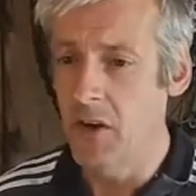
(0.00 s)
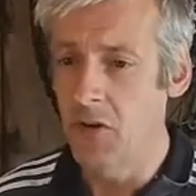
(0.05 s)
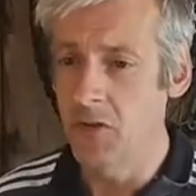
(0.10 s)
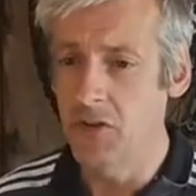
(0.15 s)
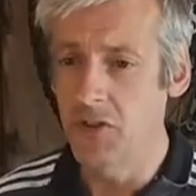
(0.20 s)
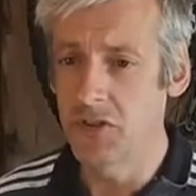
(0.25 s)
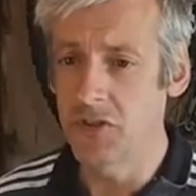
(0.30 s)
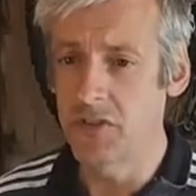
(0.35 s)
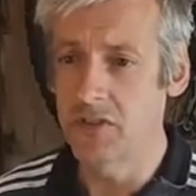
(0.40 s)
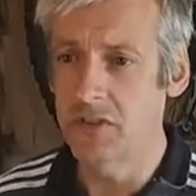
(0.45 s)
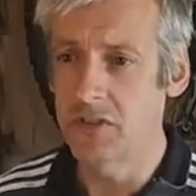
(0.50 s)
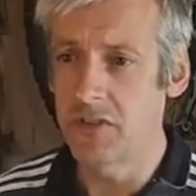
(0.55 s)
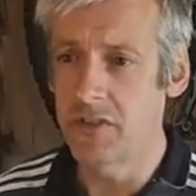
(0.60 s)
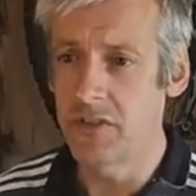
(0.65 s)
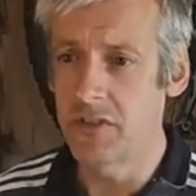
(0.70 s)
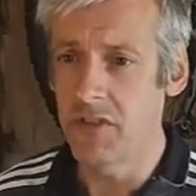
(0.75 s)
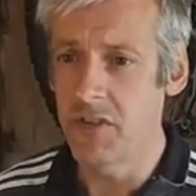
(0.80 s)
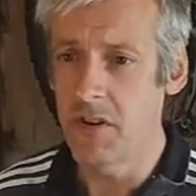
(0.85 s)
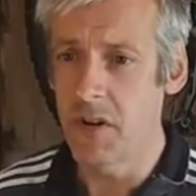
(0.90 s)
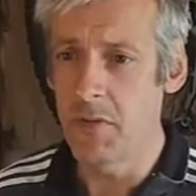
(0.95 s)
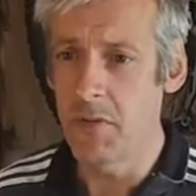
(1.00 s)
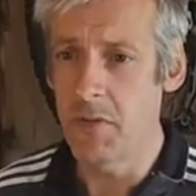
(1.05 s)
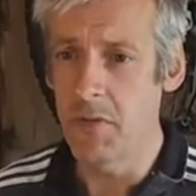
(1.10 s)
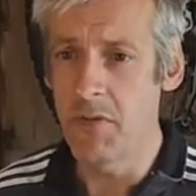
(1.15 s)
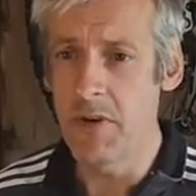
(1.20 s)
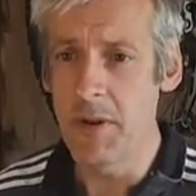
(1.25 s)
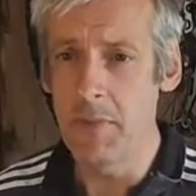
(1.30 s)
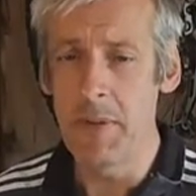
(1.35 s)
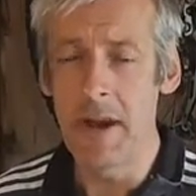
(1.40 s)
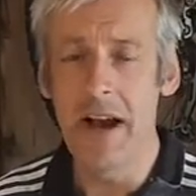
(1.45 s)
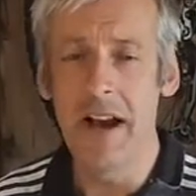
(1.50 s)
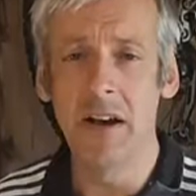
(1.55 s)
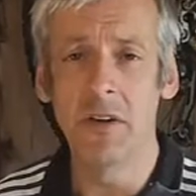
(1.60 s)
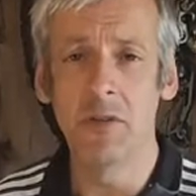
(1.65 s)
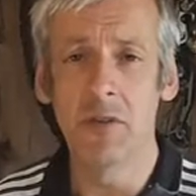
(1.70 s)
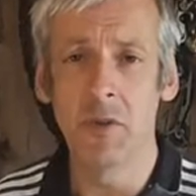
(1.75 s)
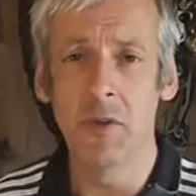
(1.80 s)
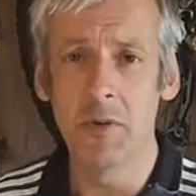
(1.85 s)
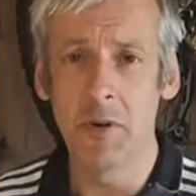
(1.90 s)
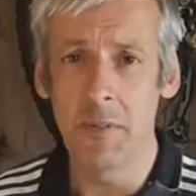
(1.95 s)
just
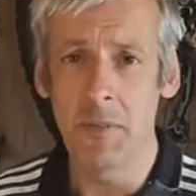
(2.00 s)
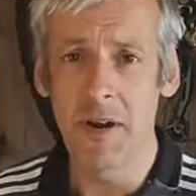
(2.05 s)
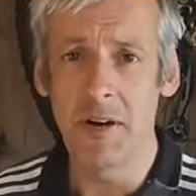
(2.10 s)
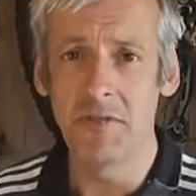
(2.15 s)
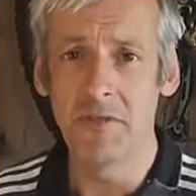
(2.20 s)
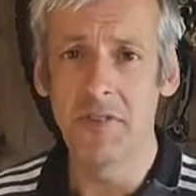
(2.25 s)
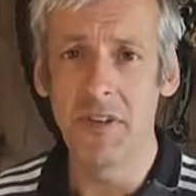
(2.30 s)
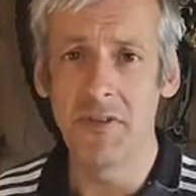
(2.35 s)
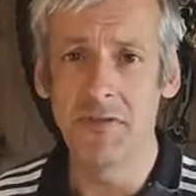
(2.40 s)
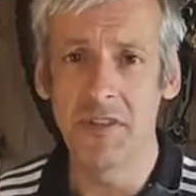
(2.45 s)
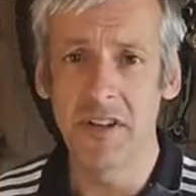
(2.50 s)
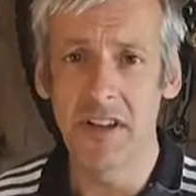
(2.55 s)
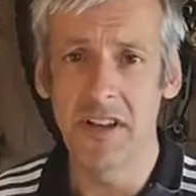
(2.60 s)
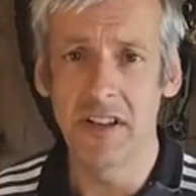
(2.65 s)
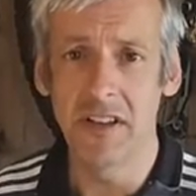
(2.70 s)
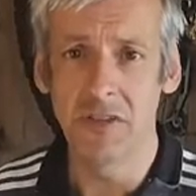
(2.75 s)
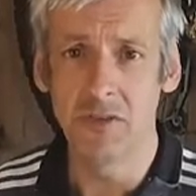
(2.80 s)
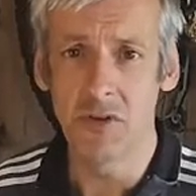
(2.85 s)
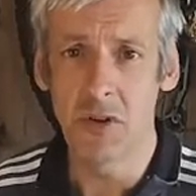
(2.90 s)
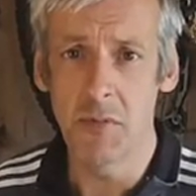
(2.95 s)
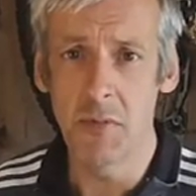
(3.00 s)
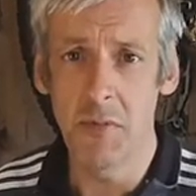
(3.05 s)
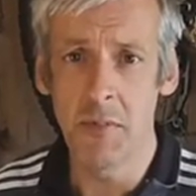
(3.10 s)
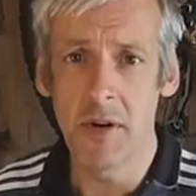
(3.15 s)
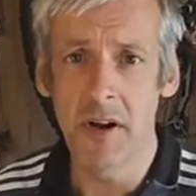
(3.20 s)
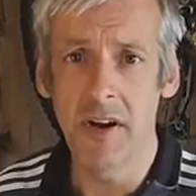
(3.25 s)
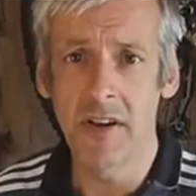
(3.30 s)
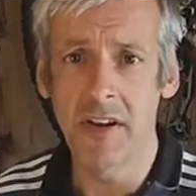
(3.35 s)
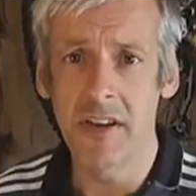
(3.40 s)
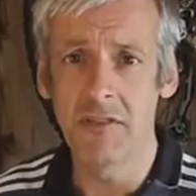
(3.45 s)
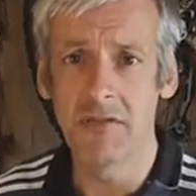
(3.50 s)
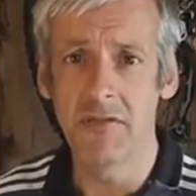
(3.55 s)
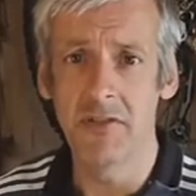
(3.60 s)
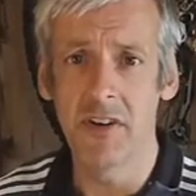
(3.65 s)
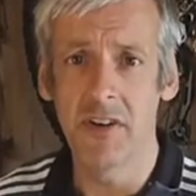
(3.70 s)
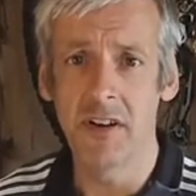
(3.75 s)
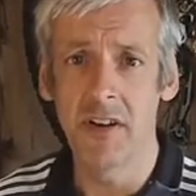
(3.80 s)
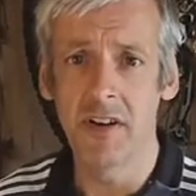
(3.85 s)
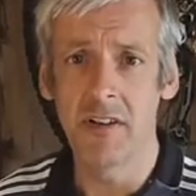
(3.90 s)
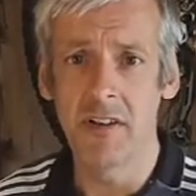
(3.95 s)
£3 or £3.50 in the supermarket
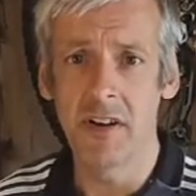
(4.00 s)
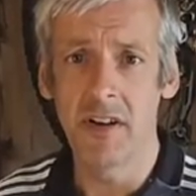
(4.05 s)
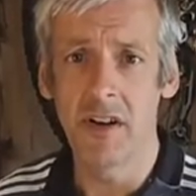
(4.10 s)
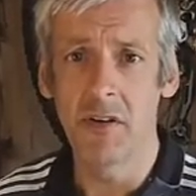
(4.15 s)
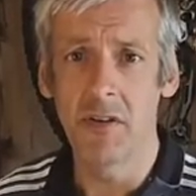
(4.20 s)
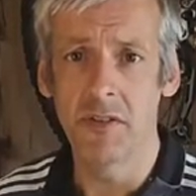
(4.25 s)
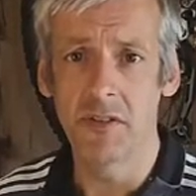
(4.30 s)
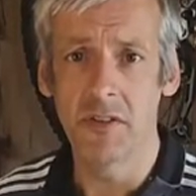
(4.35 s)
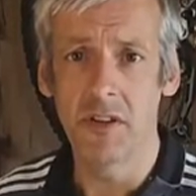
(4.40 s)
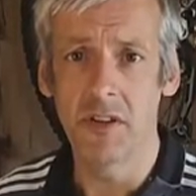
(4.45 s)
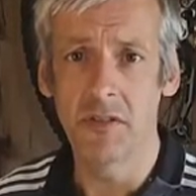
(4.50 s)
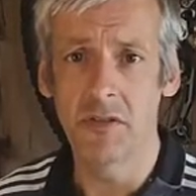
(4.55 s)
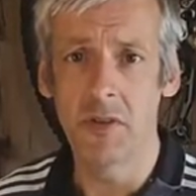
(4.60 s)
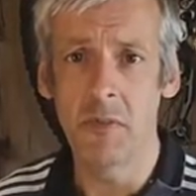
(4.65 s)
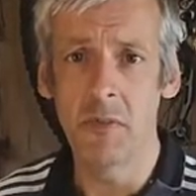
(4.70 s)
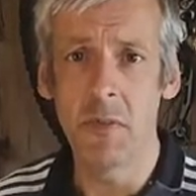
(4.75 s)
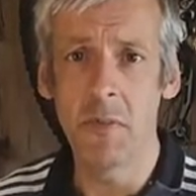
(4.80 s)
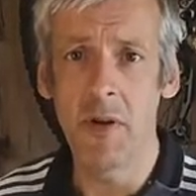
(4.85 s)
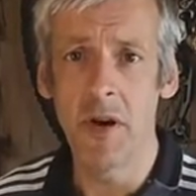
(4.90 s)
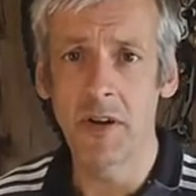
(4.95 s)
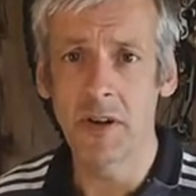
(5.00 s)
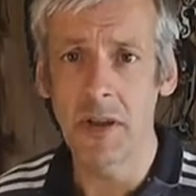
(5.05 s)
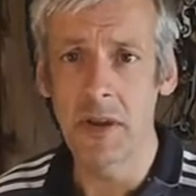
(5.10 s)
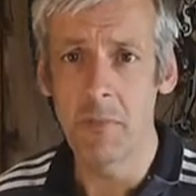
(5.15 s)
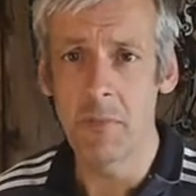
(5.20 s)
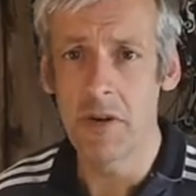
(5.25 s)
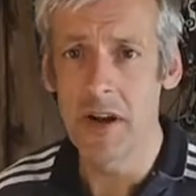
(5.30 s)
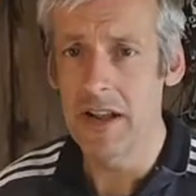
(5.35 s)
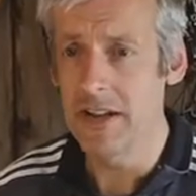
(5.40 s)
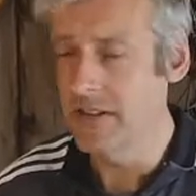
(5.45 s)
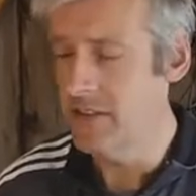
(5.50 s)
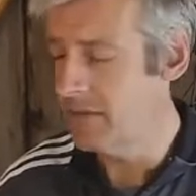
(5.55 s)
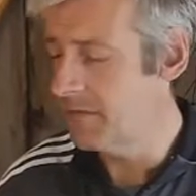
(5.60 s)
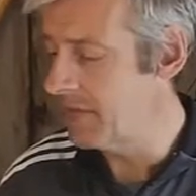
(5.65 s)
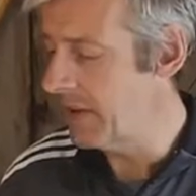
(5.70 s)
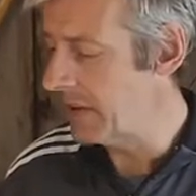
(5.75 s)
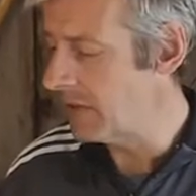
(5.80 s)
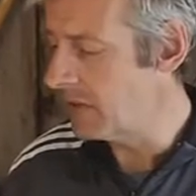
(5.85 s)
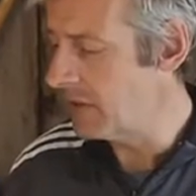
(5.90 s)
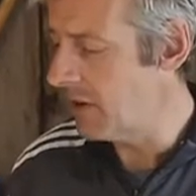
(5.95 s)
for a supermarket brand
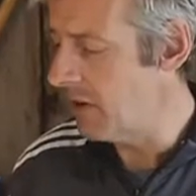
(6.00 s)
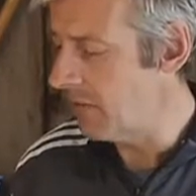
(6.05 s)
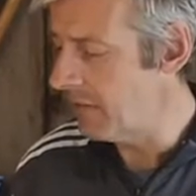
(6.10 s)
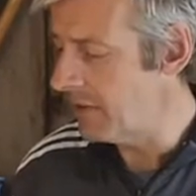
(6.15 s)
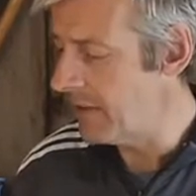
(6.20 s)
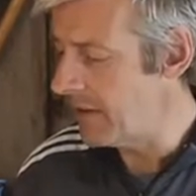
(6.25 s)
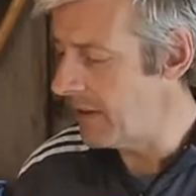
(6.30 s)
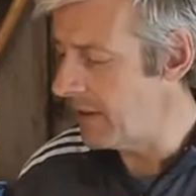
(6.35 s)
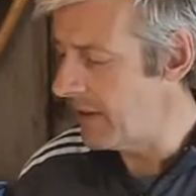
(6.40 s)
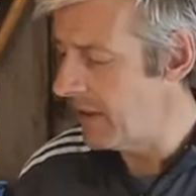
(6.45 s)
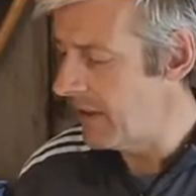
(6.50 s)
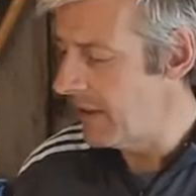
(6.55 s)
filter coffee.